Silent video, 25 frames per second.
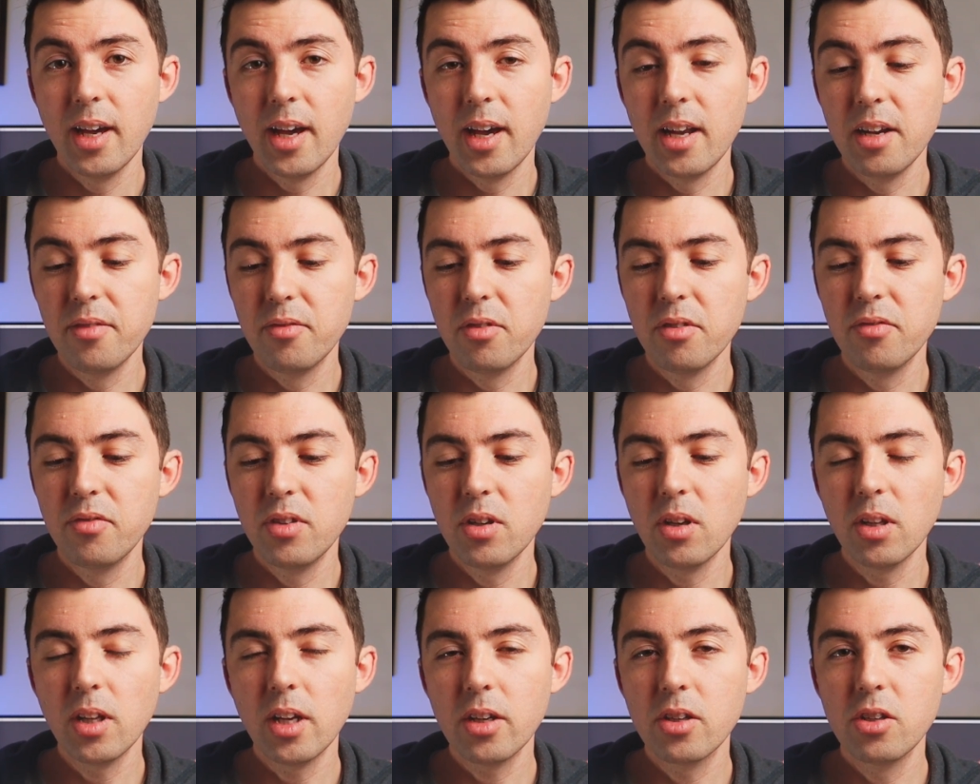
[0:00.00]
And if you
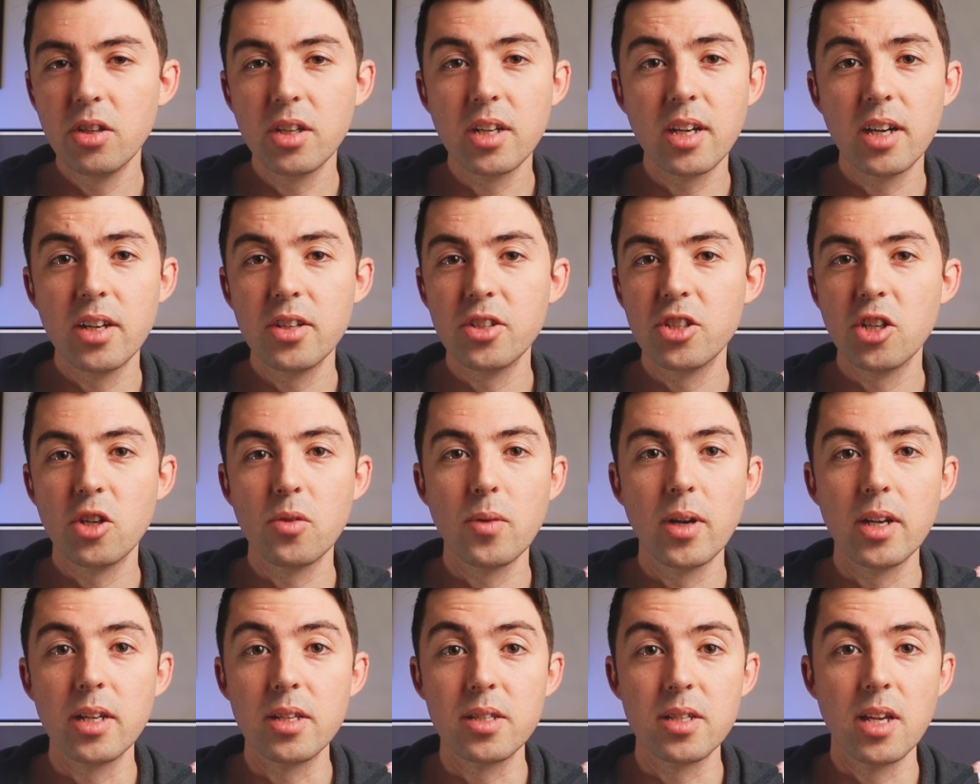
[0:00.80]
feel like you can't
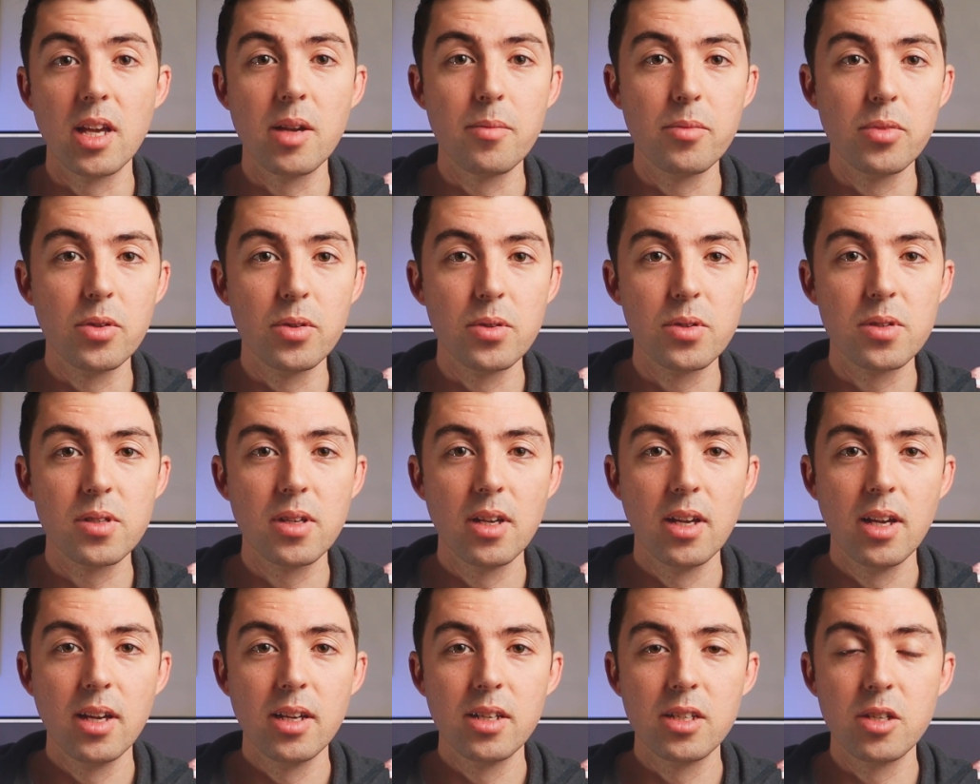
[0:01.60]
generate
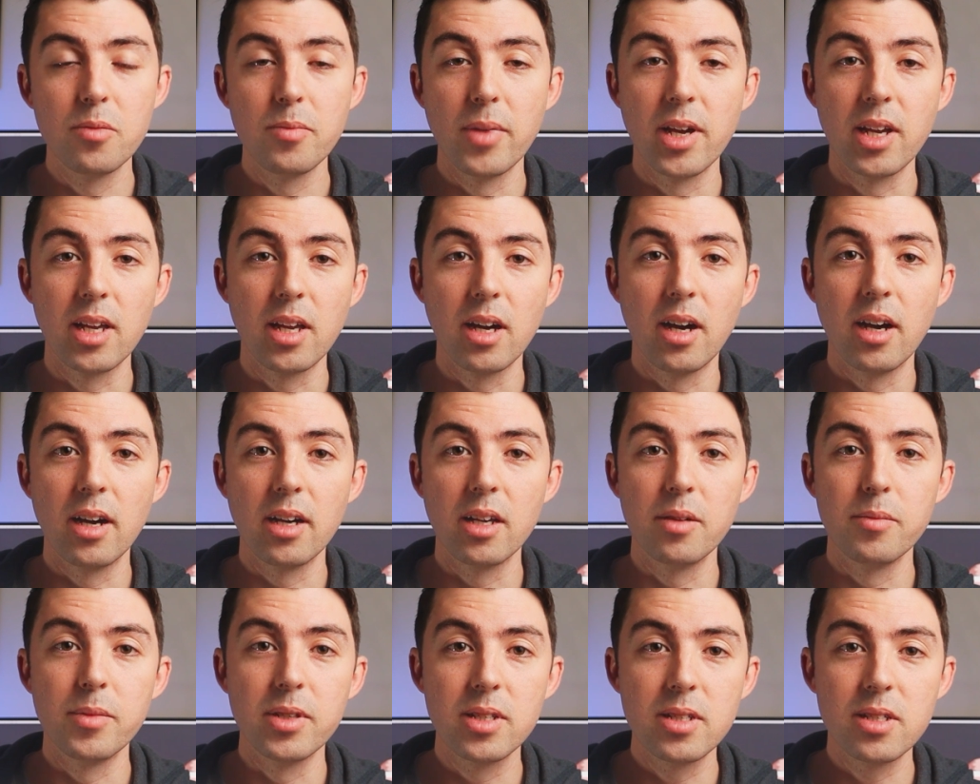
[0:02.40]
examples to make
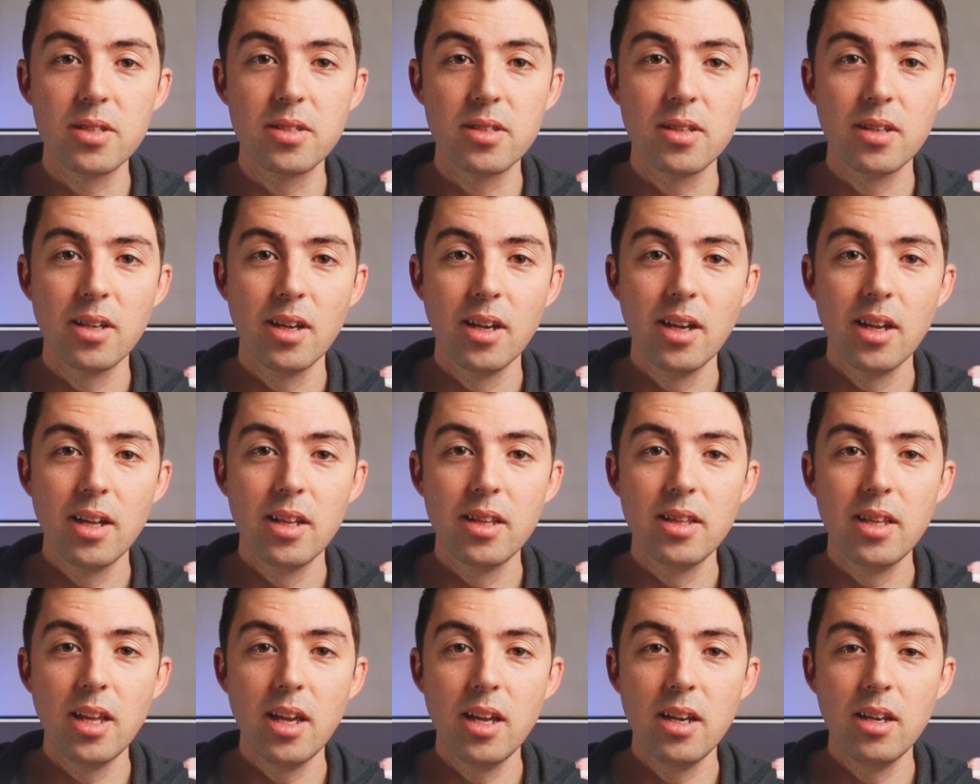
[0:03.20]
arguments,
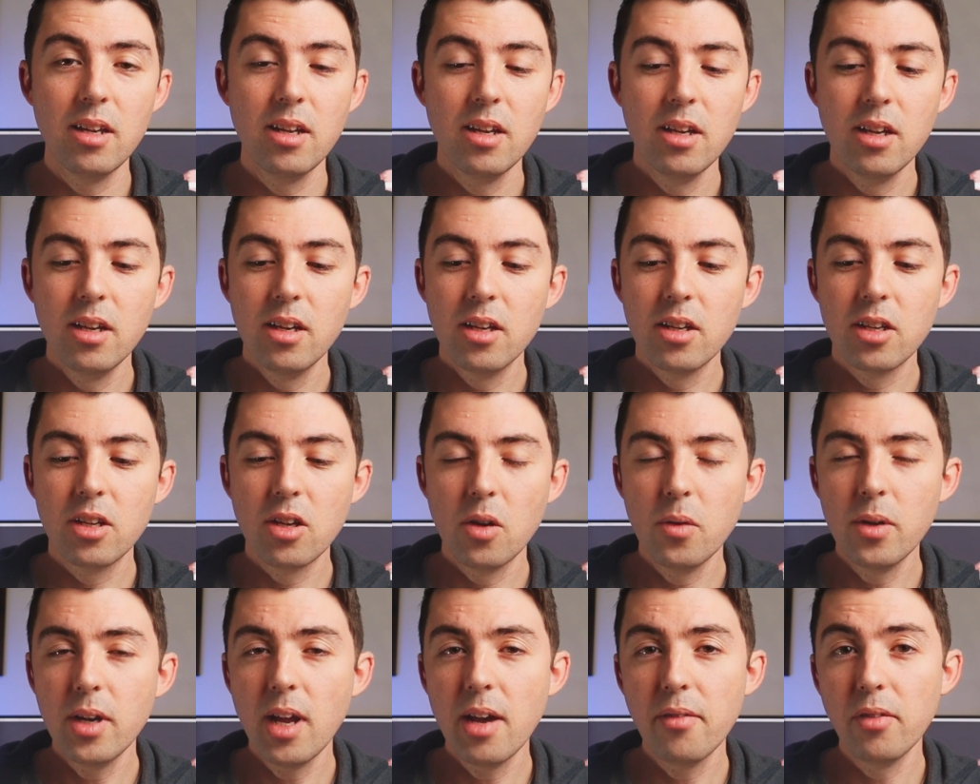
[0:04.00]
then
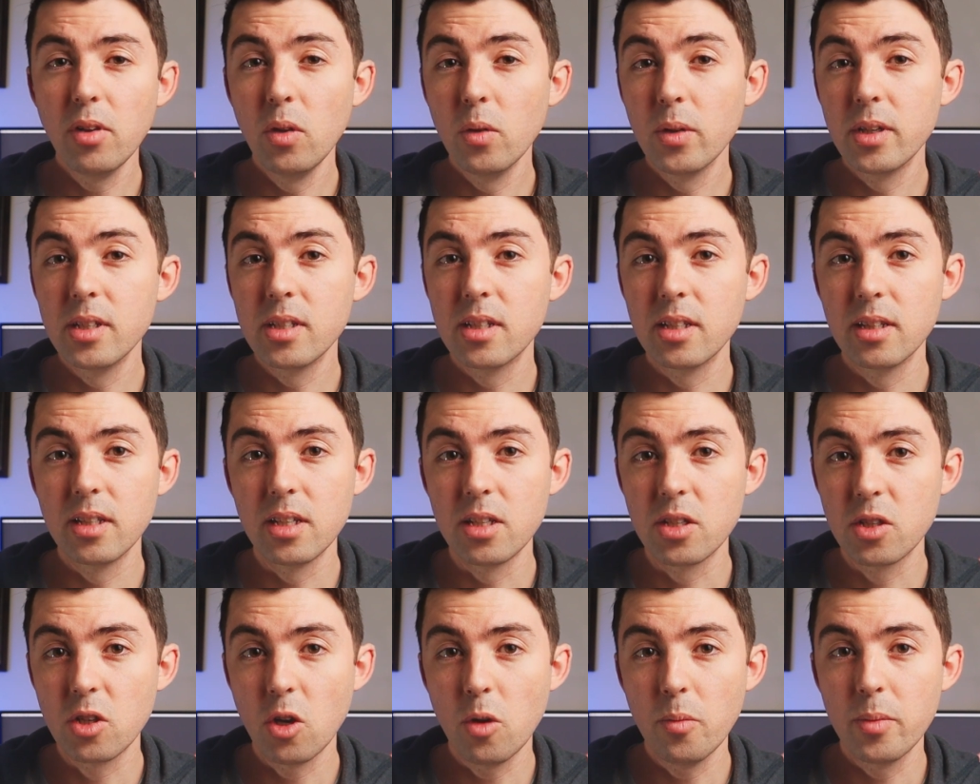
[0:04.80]
go and have a look into
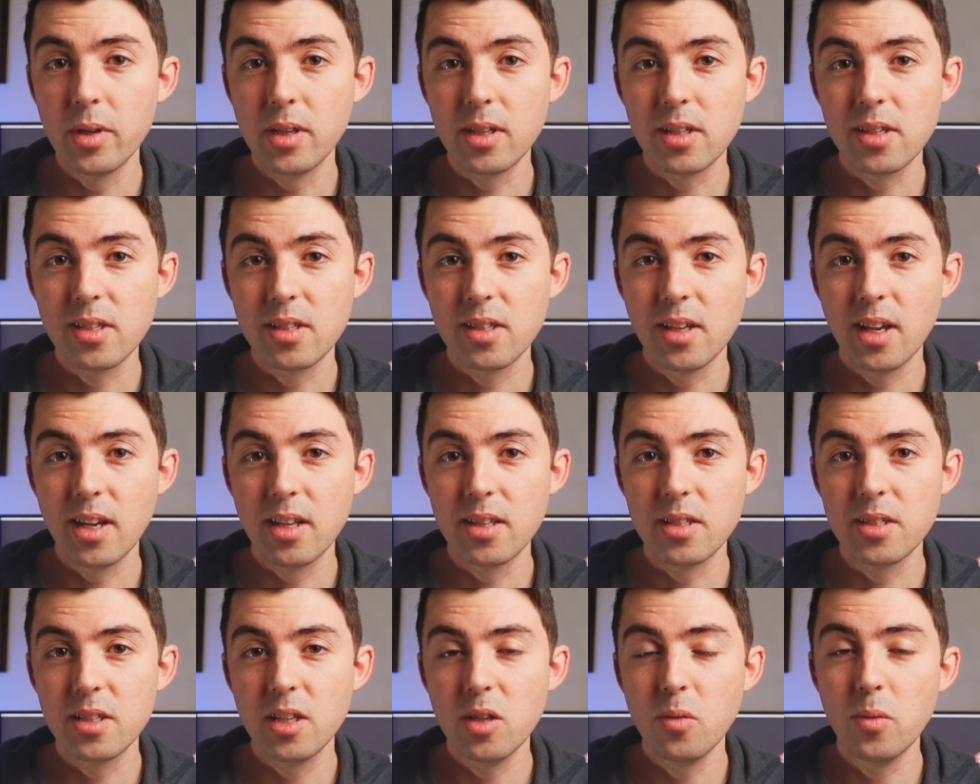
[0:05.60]
these topics
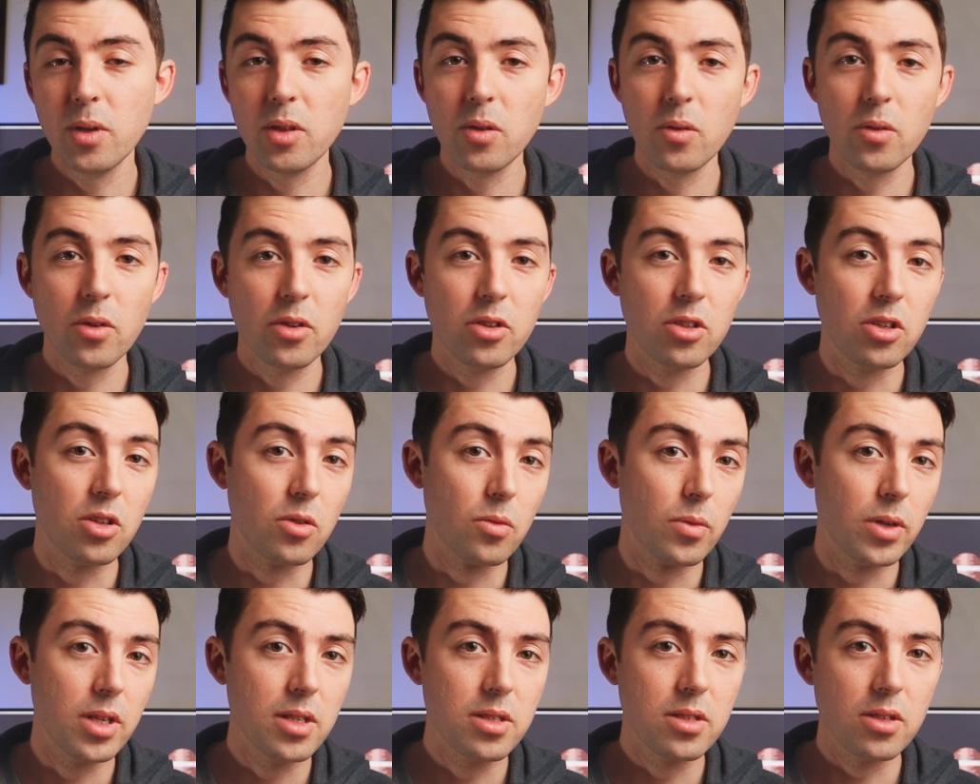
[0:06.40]
and see whether or not you
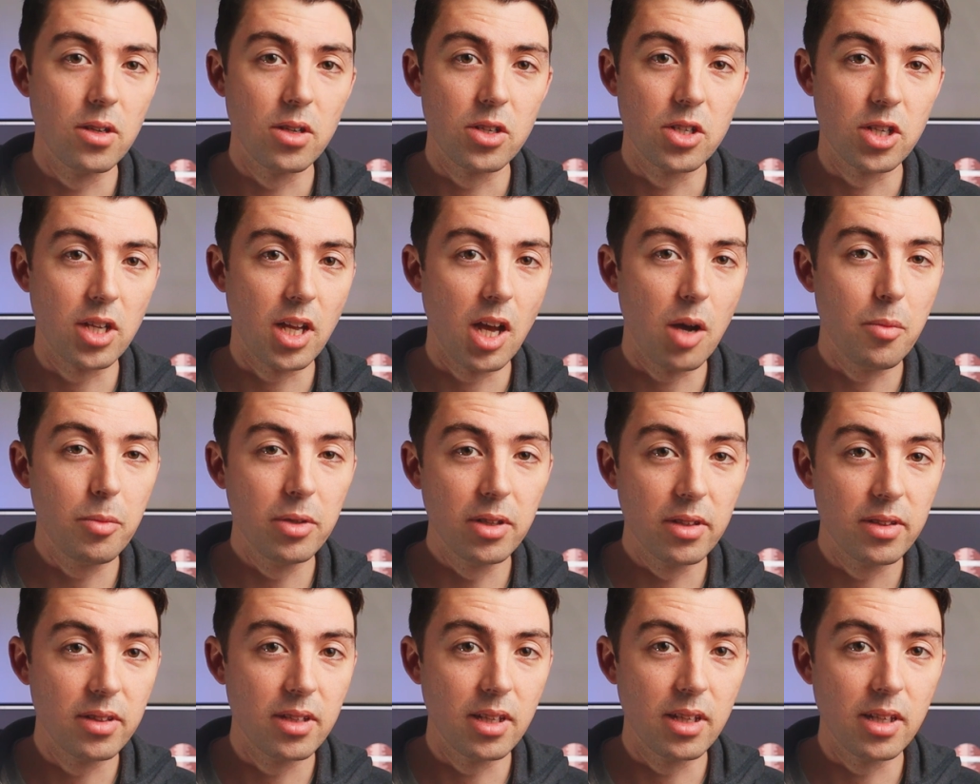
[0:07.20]
can research a
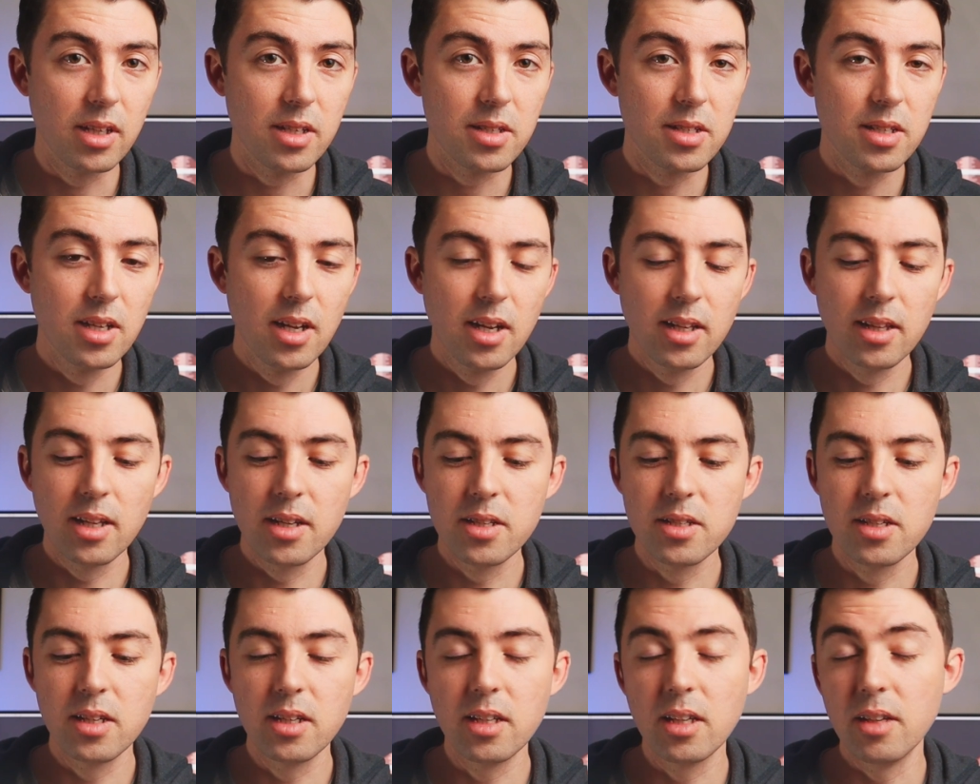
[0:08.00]
couple of things
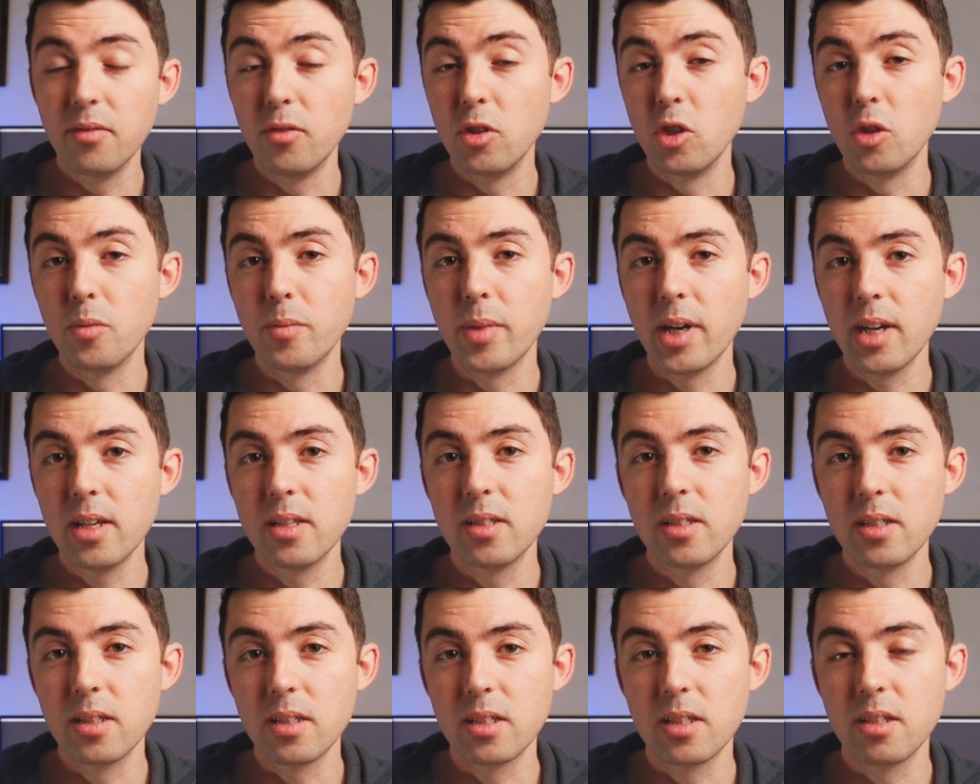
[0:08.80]
that is going to give you the
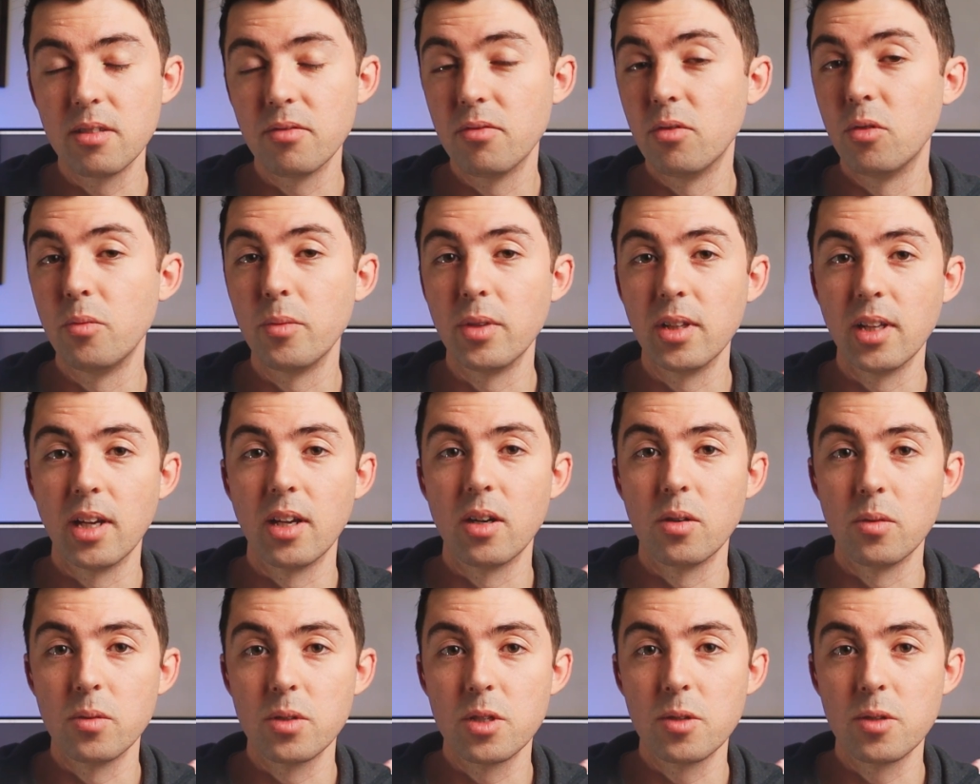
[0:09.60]
basics to formulate a